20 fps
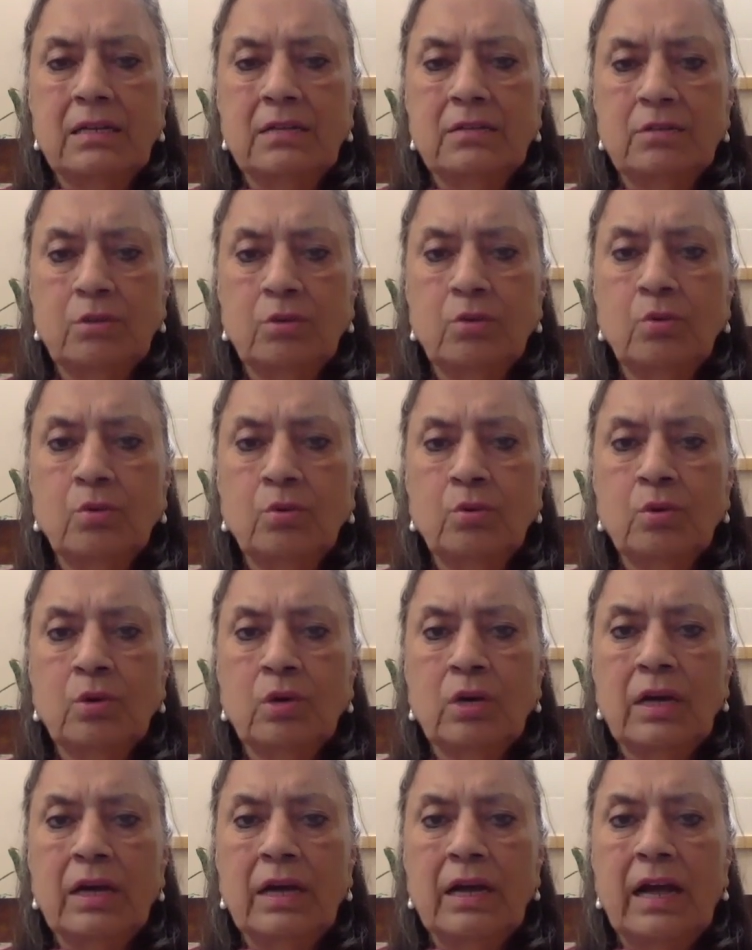
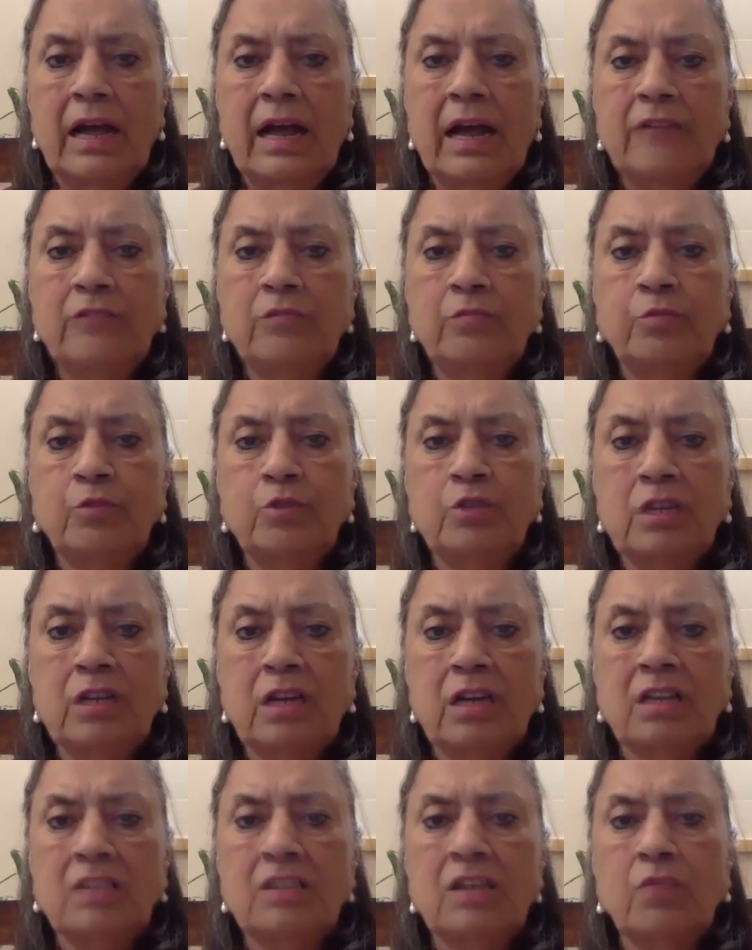through, and you put in
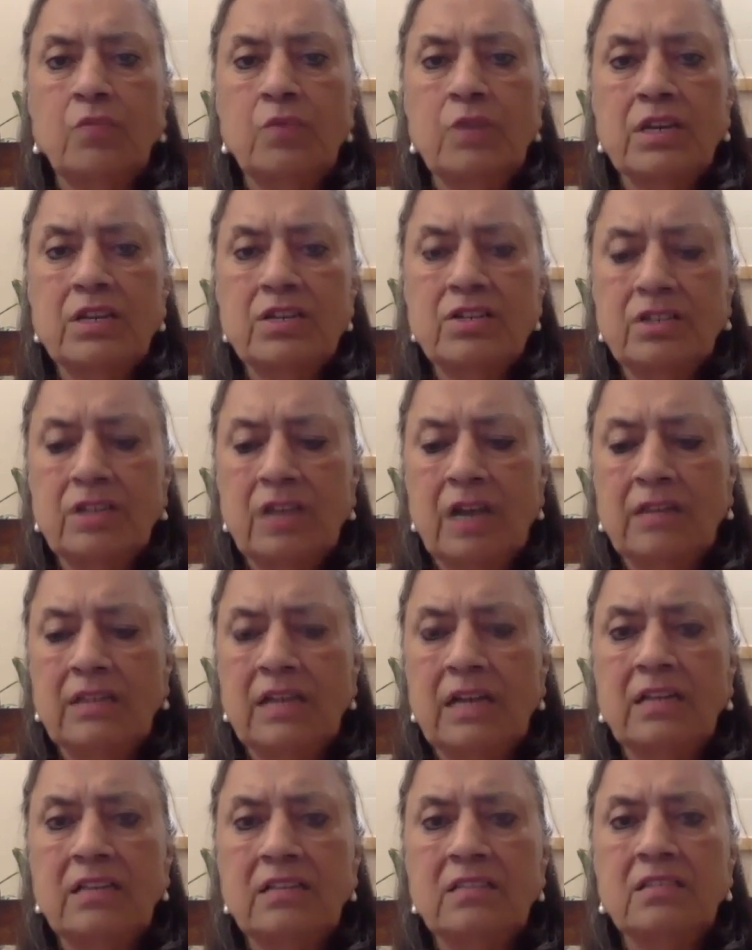another wish, and
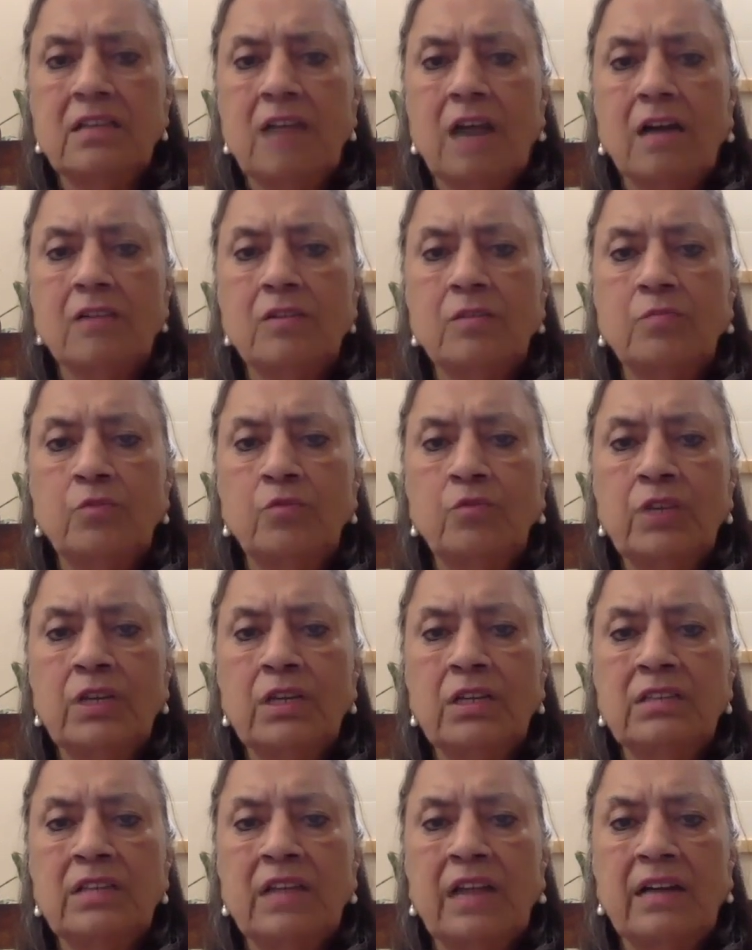then it starts moving
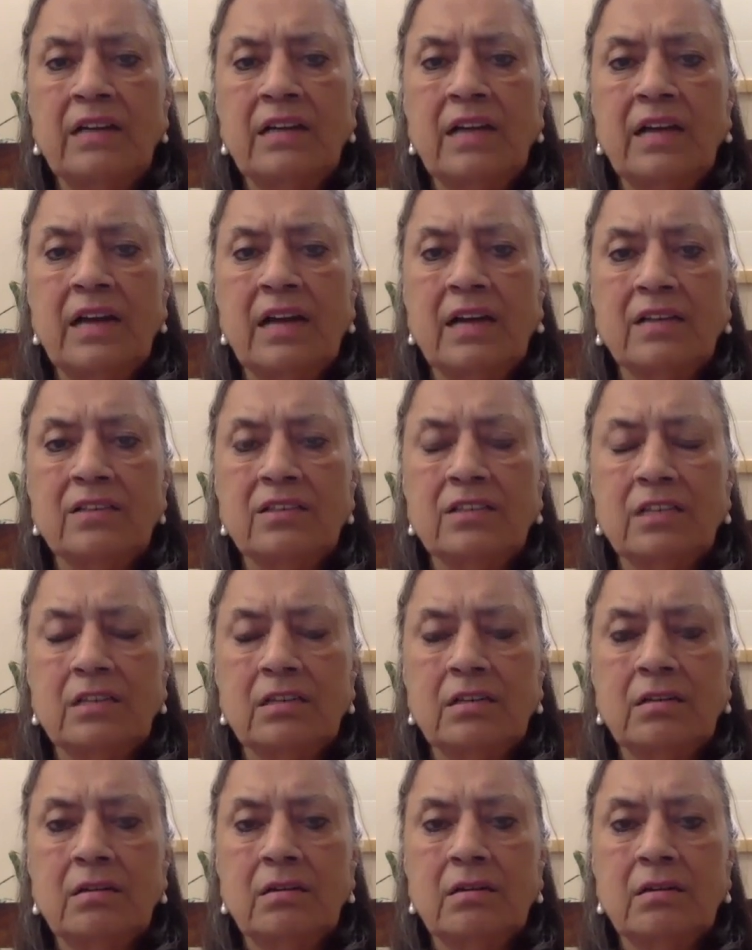in that direction.